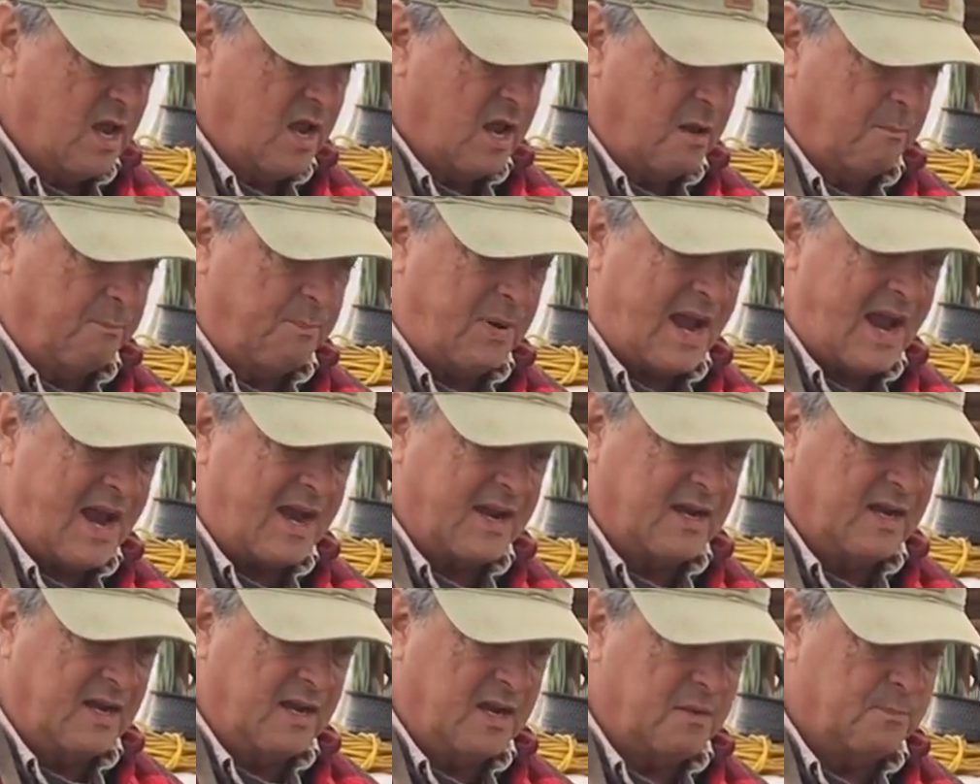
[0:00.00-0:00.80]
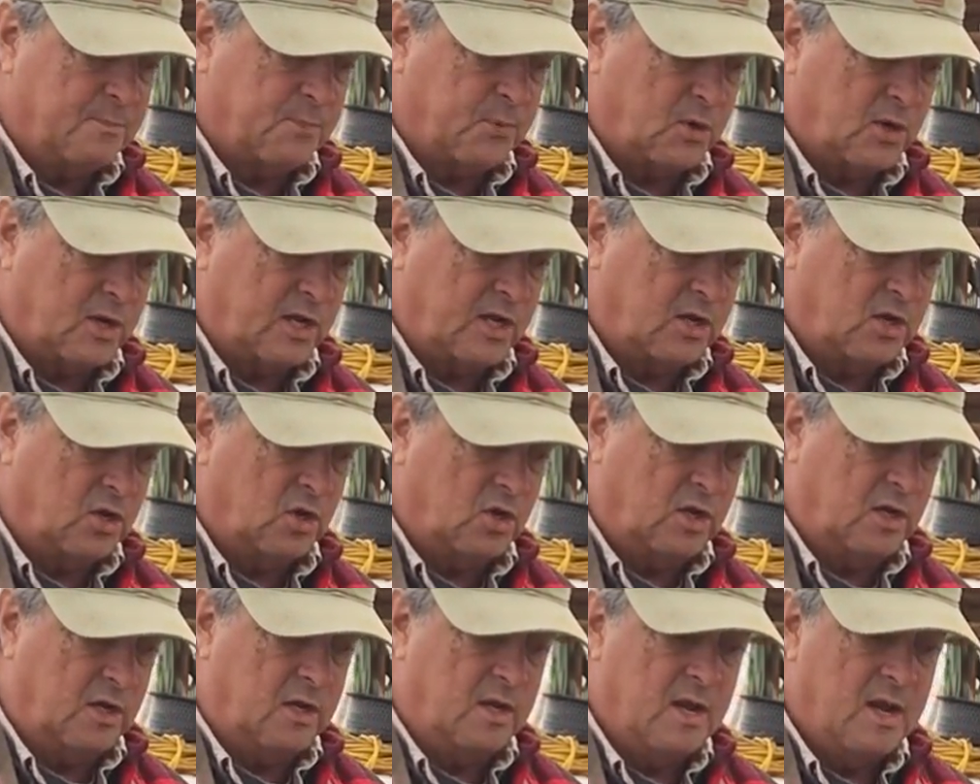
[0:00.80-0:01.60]
and pack it in pretty
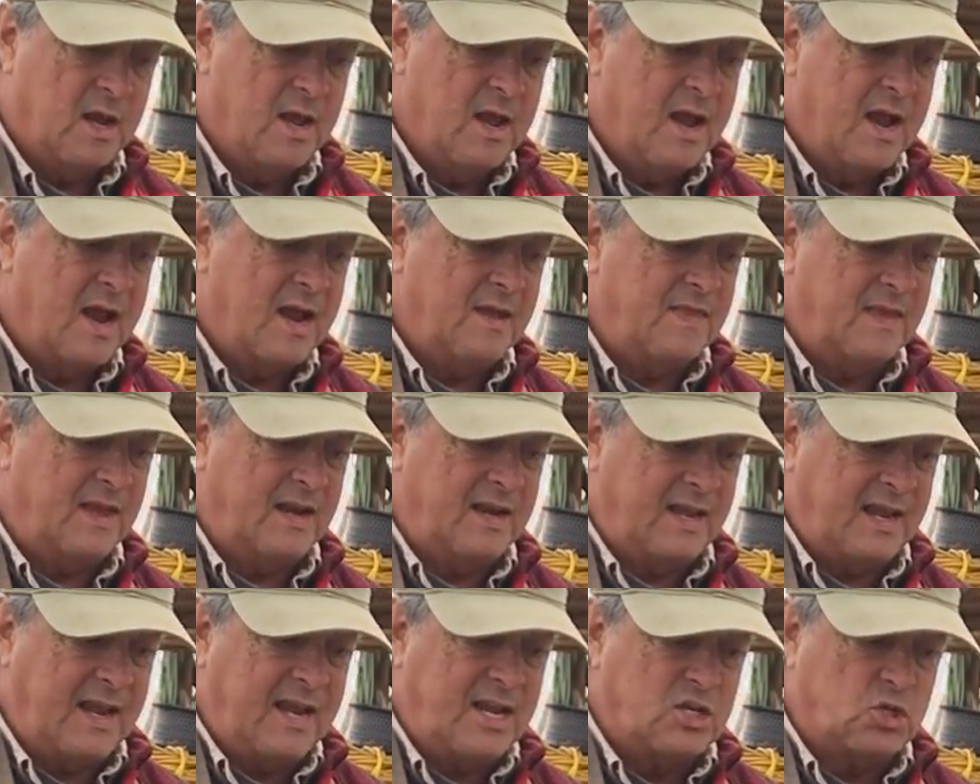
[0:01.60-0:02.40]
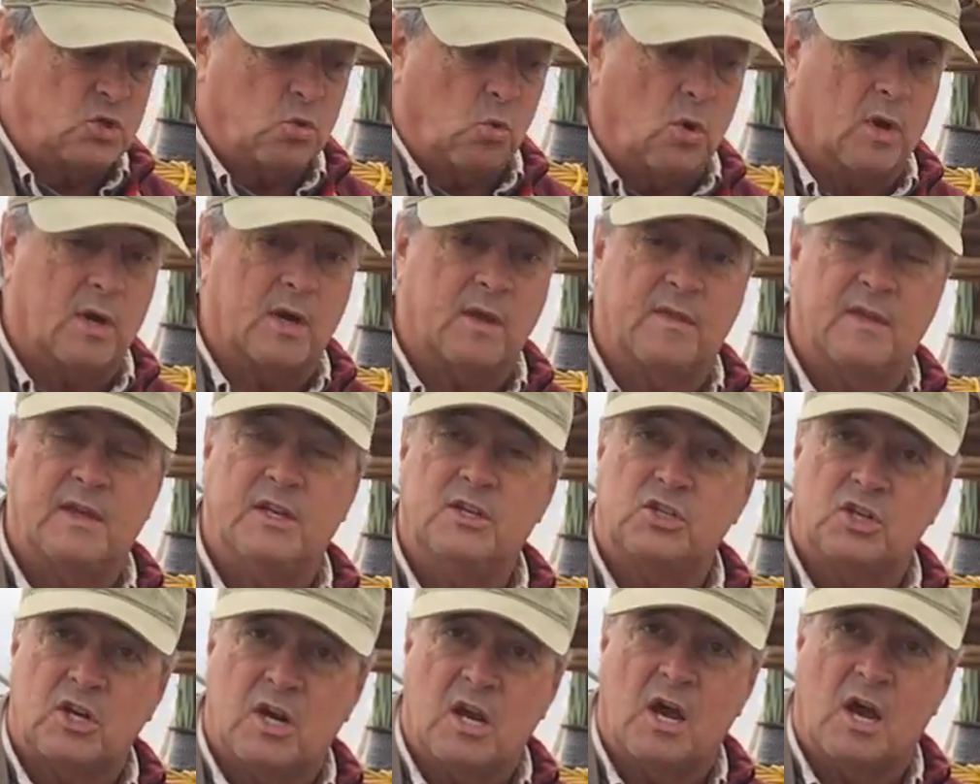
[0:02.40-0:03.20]
good. And then each one of
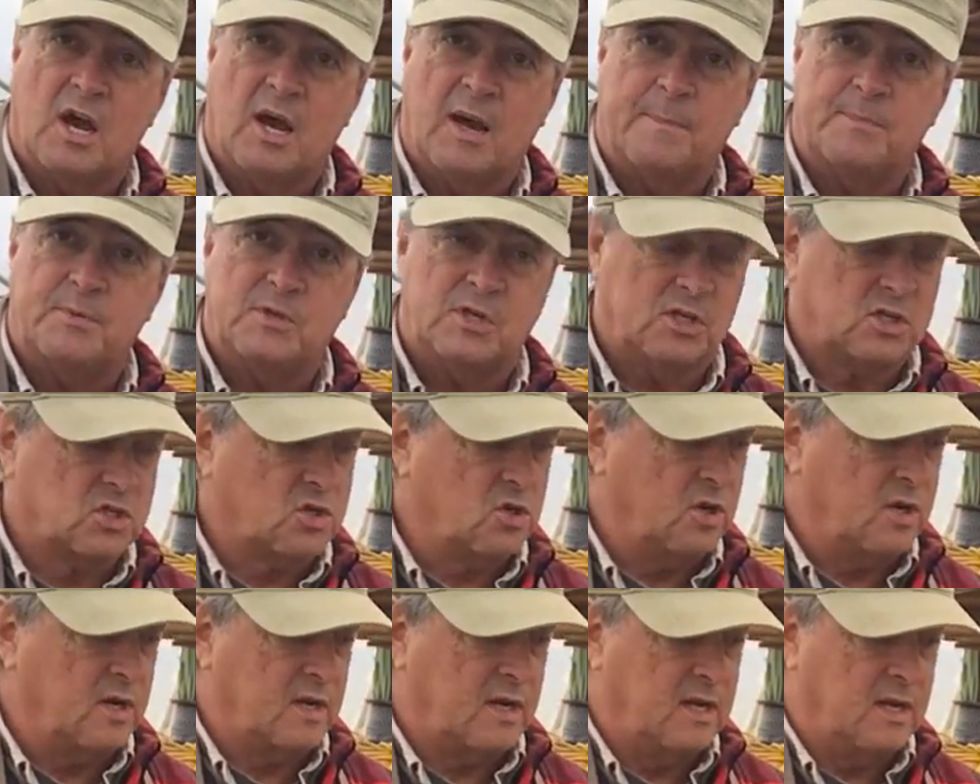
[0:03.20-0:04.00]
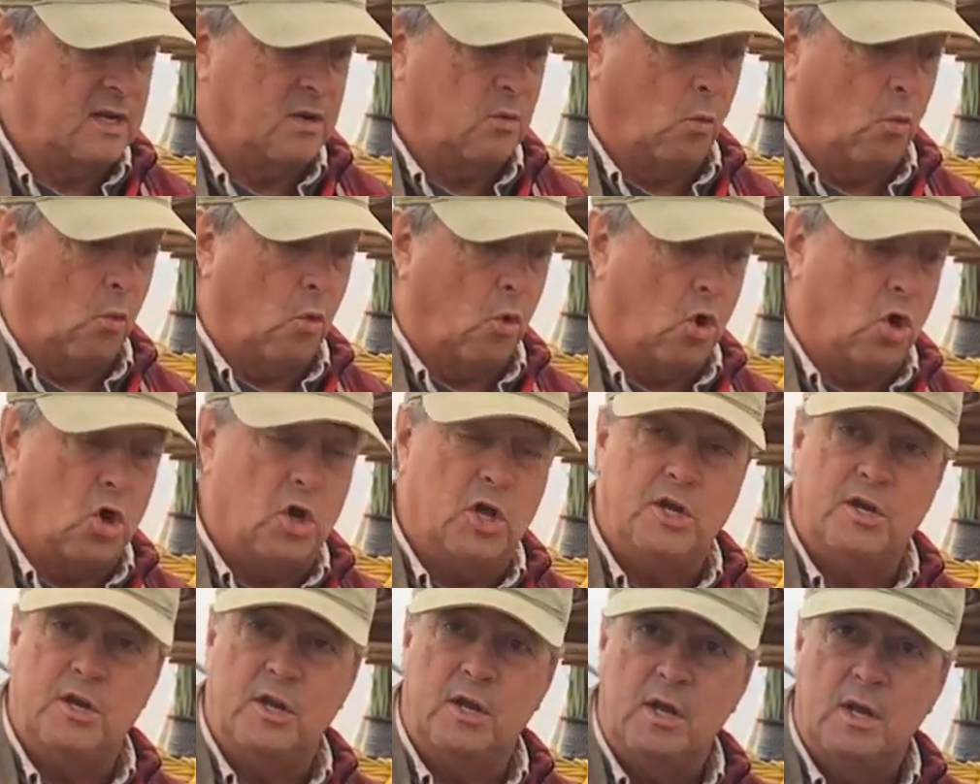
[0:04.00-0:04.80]
these cups is going to get
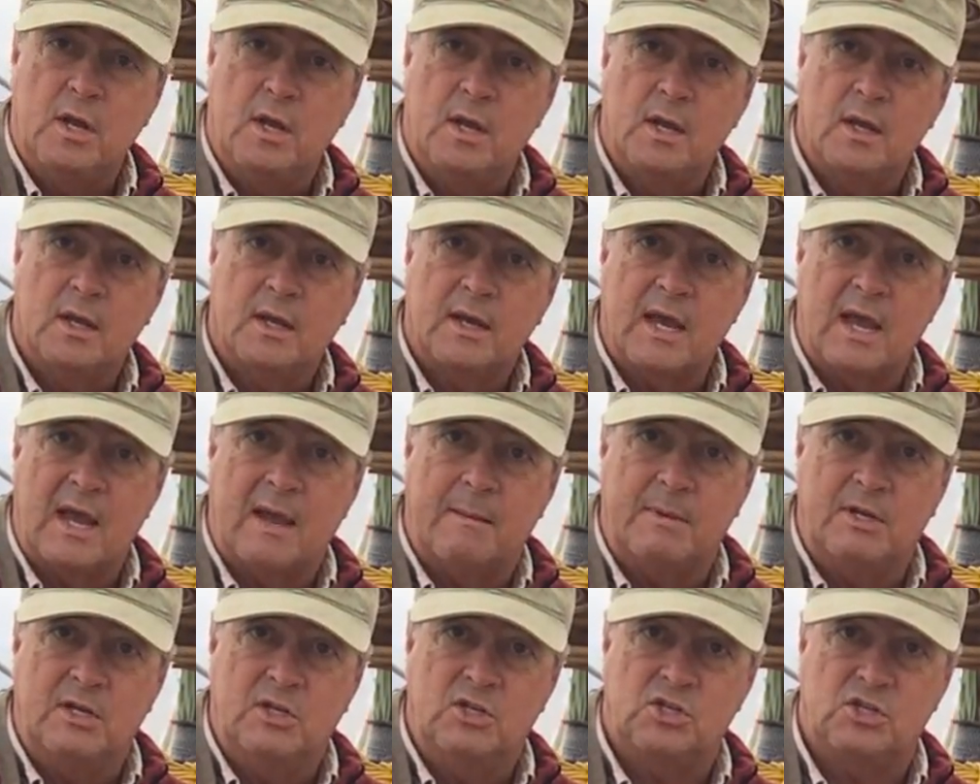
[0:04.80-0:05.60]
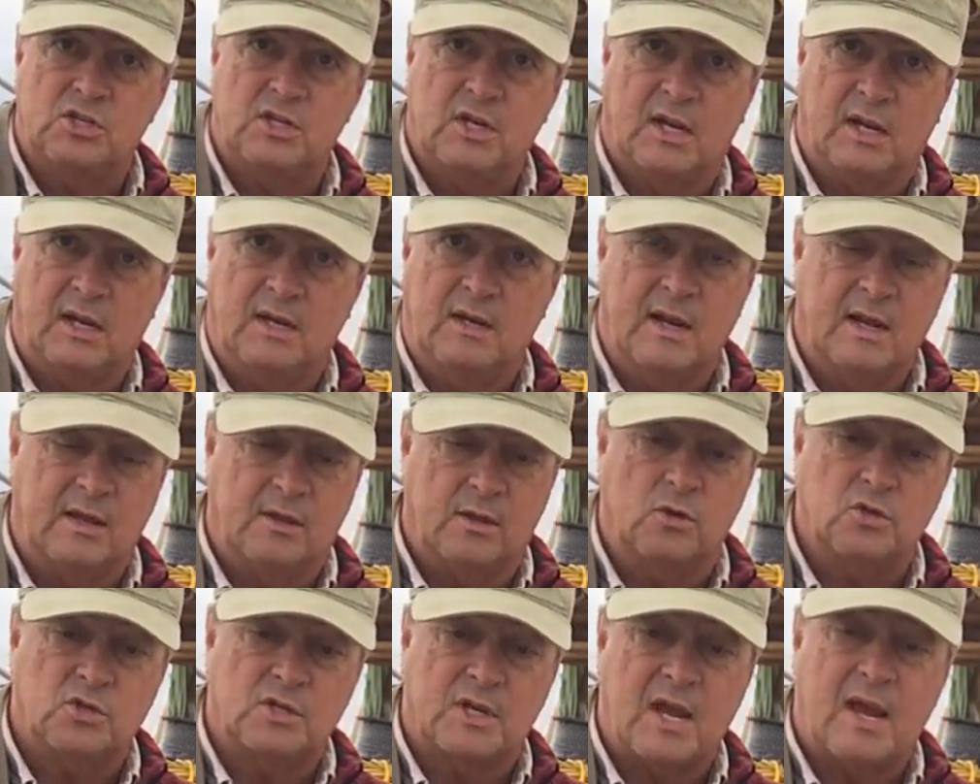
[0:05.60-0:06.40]
one cabbage seed. Now,
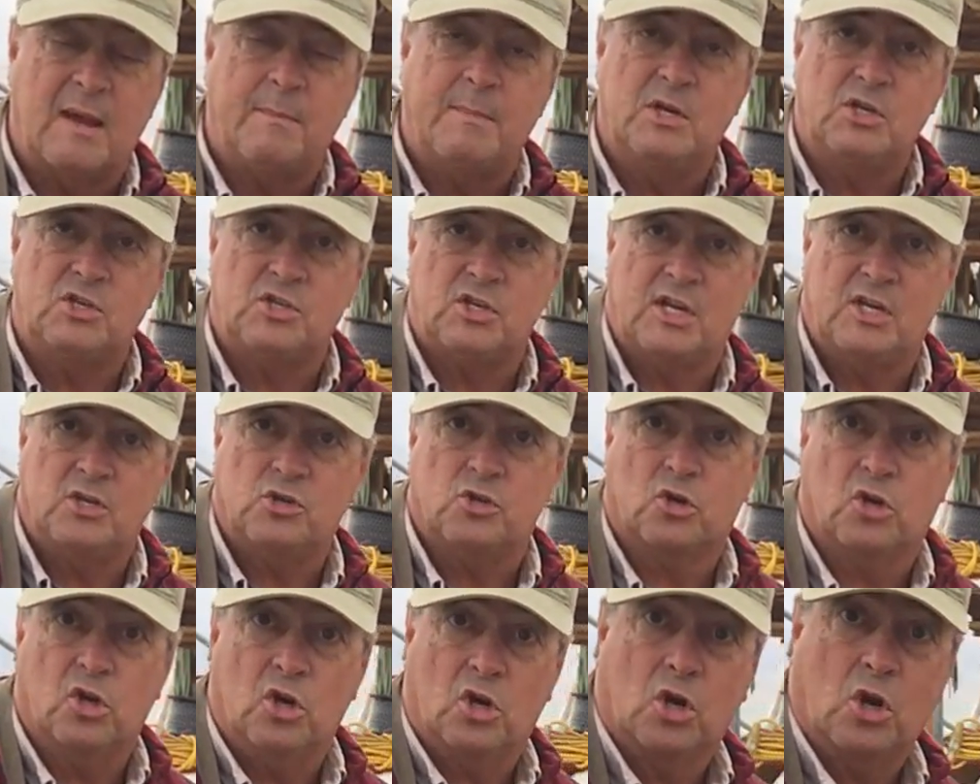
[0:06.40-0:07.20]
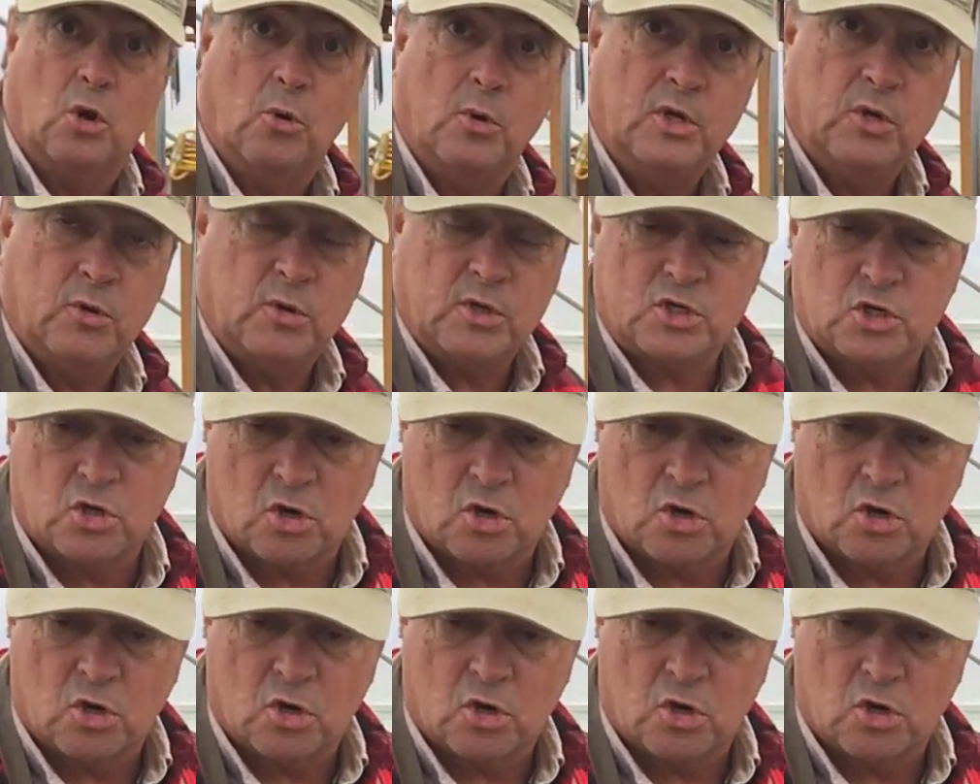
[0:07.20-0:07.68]
those cabbage seeds are going to go into a